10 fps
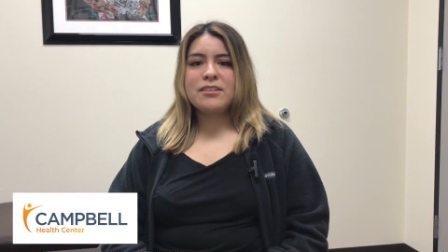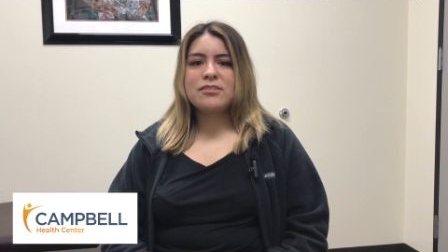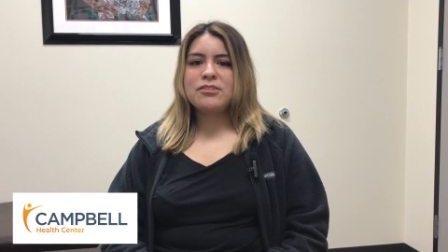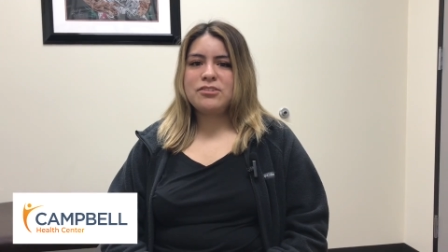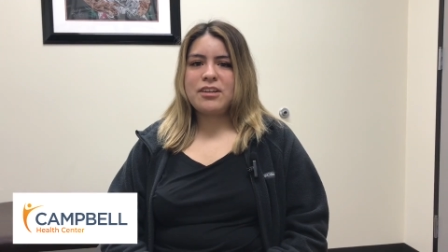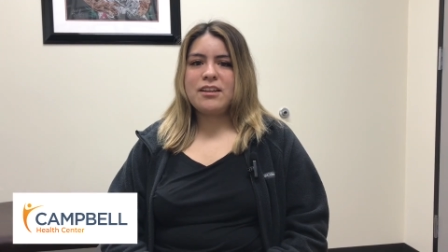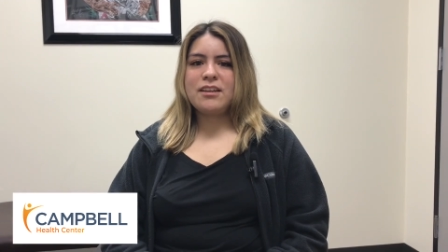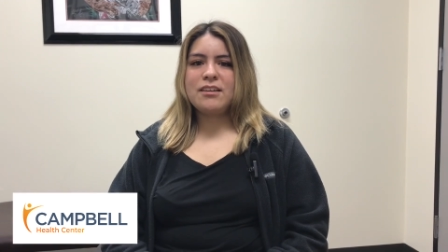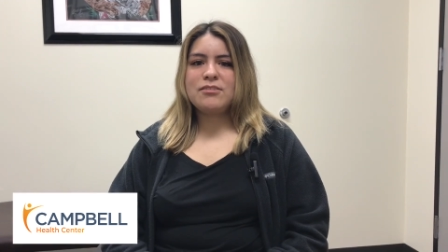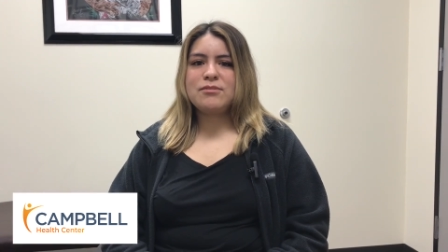
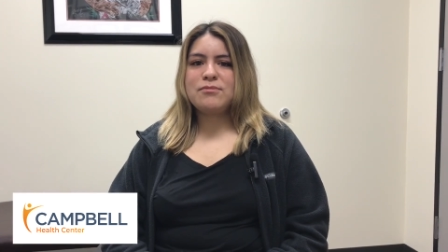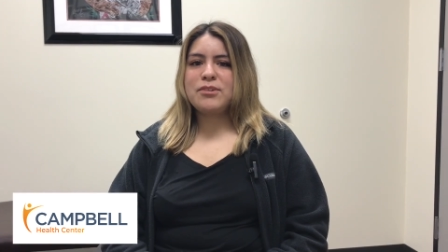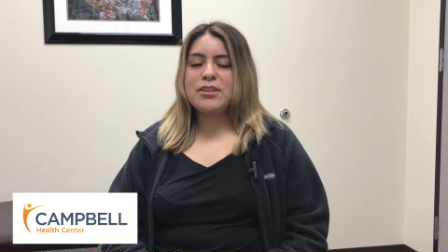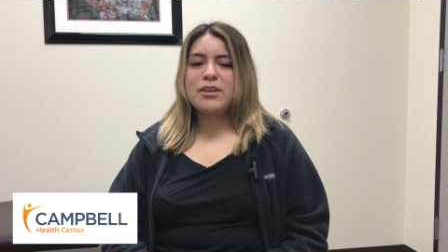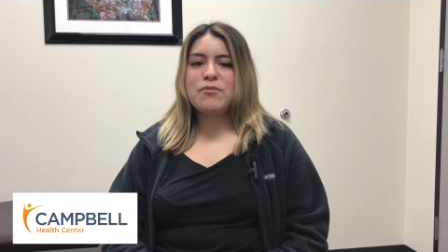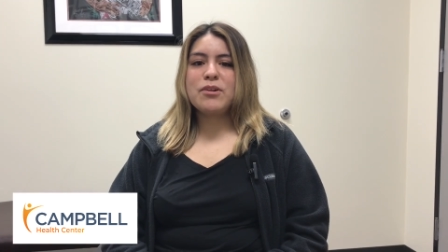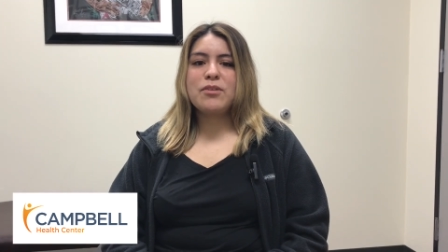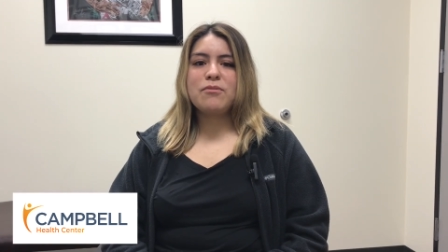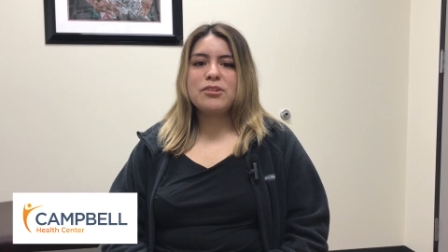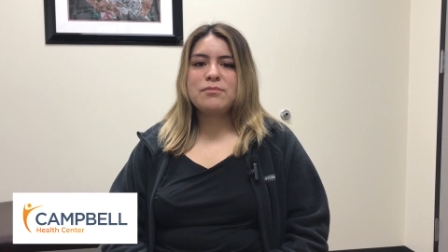excruciating. It was really one
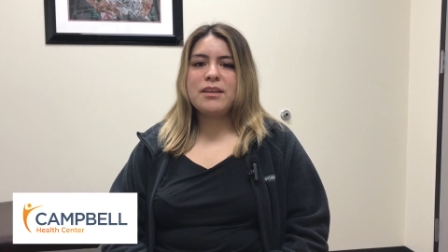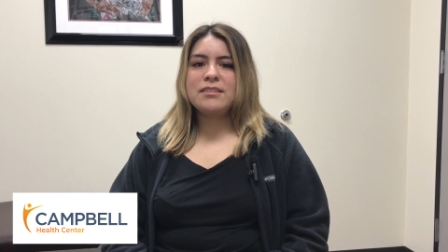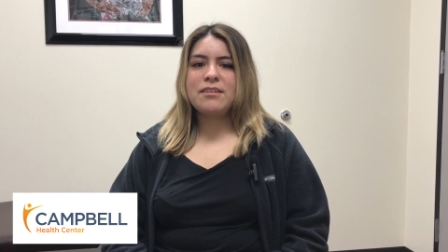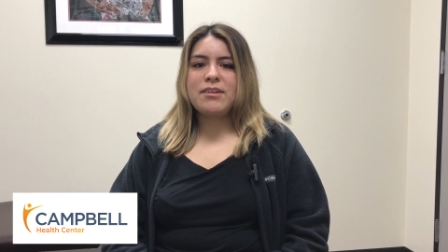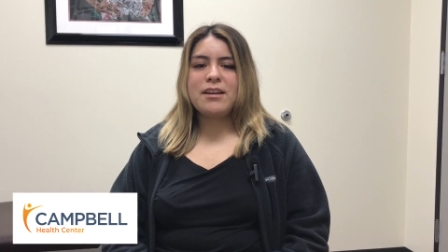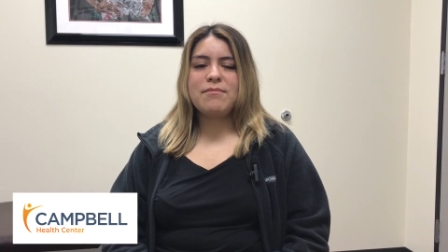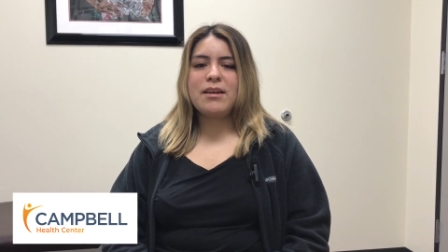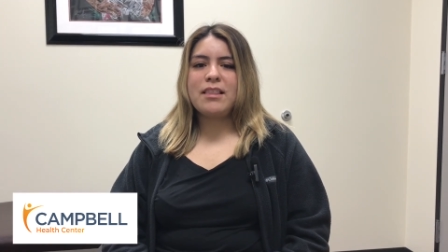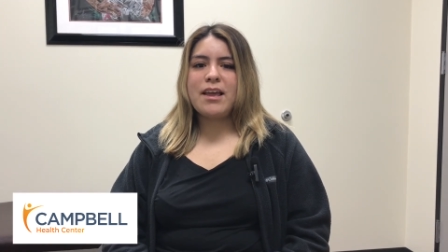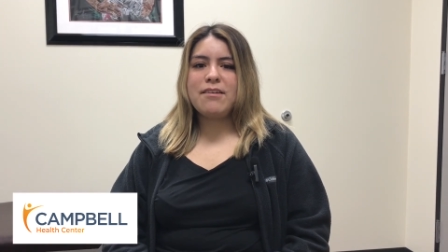of the worst pains I've had in
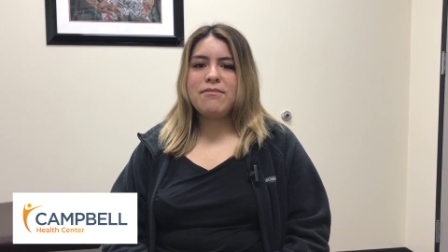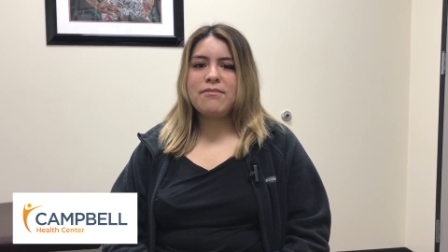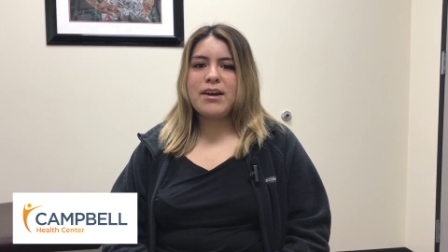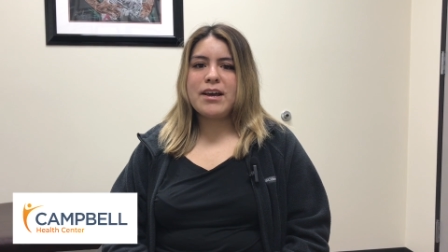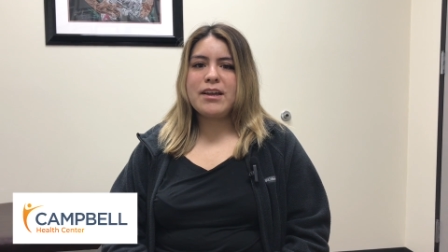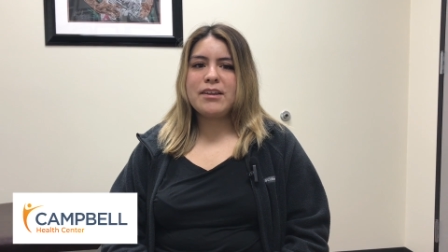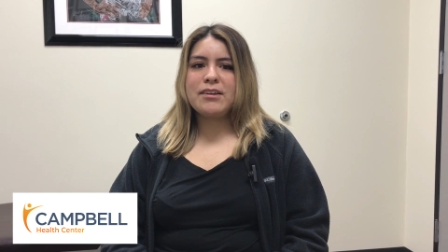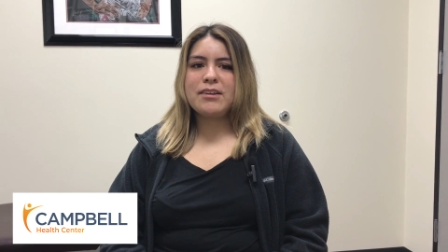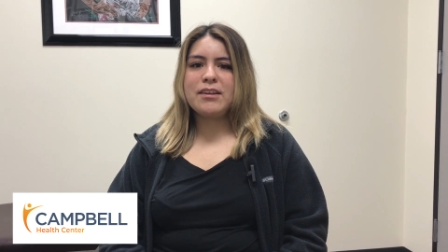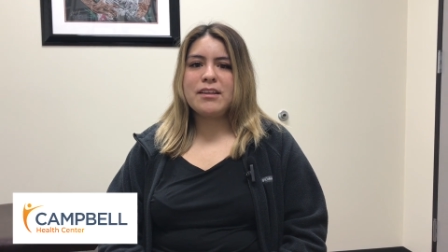my life. I
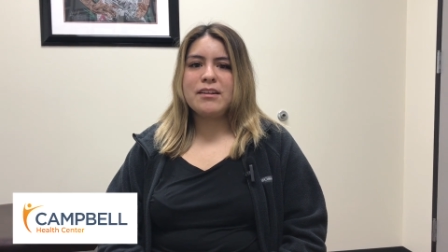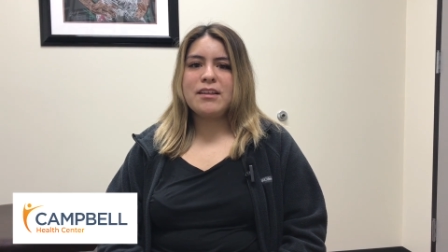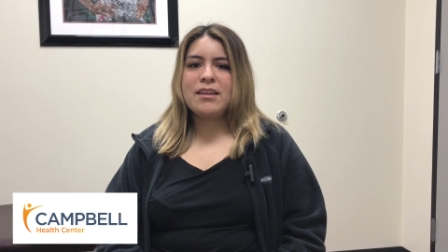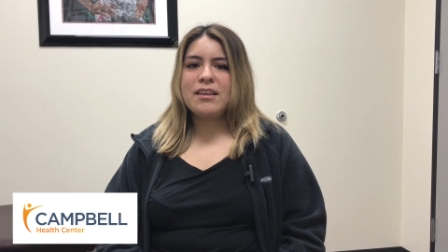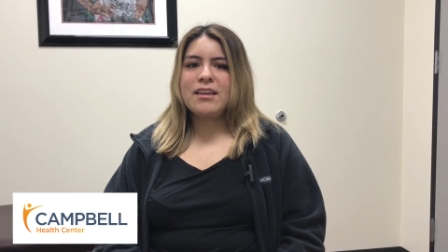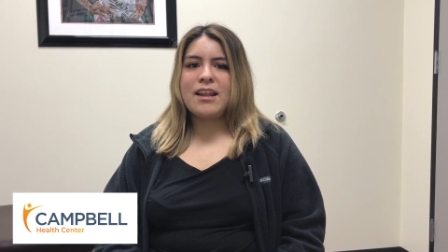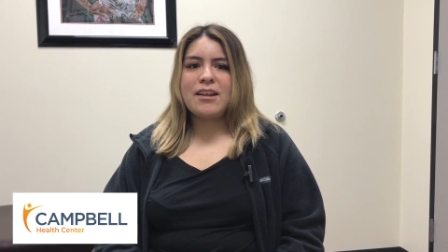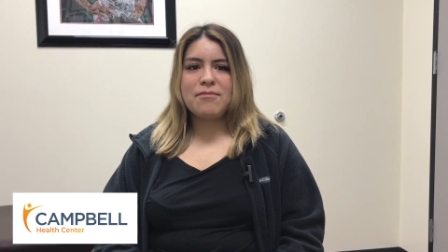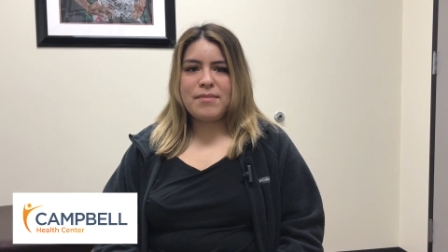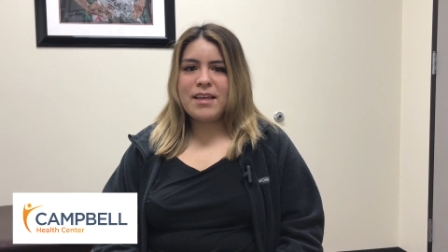couldn't get
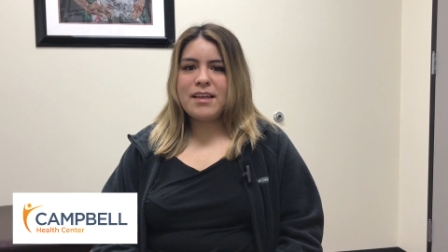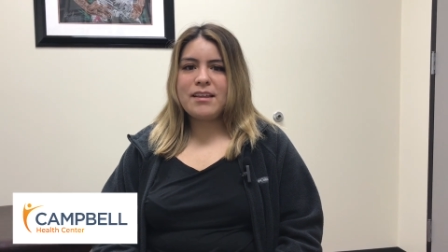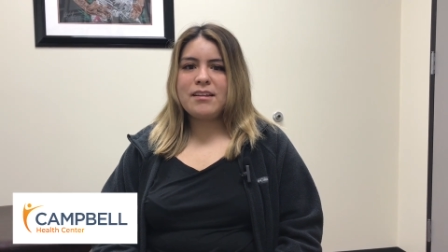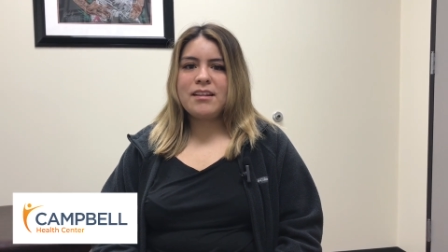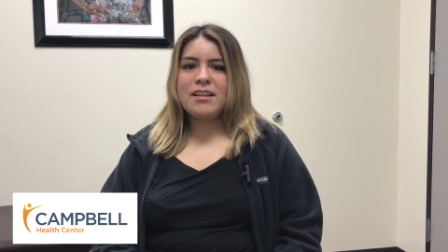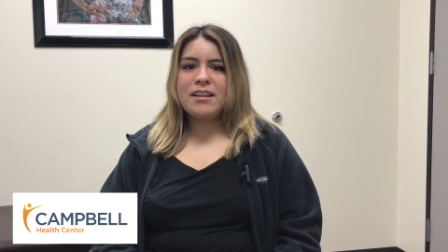out of bed.